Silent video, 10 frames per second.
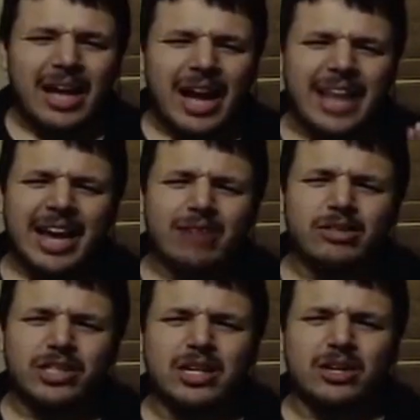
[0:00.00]
And now
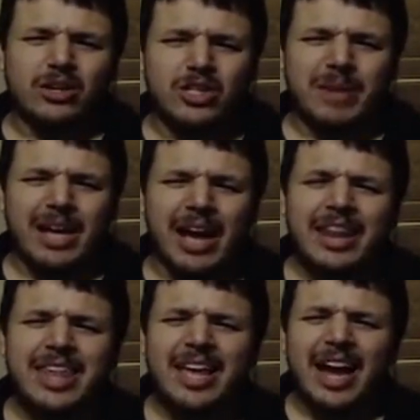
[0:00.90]
it just occurred to me,
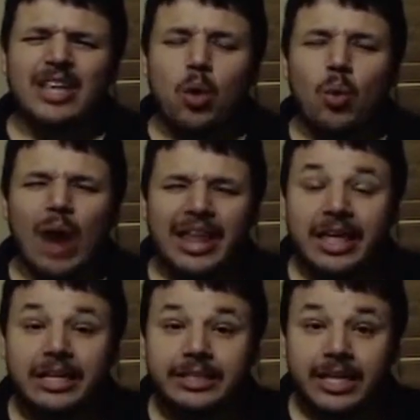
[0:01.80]
I think I know why
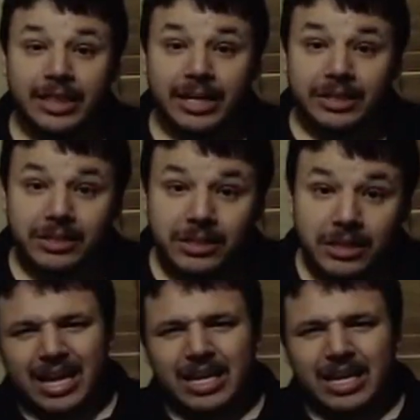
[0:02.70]
they did this.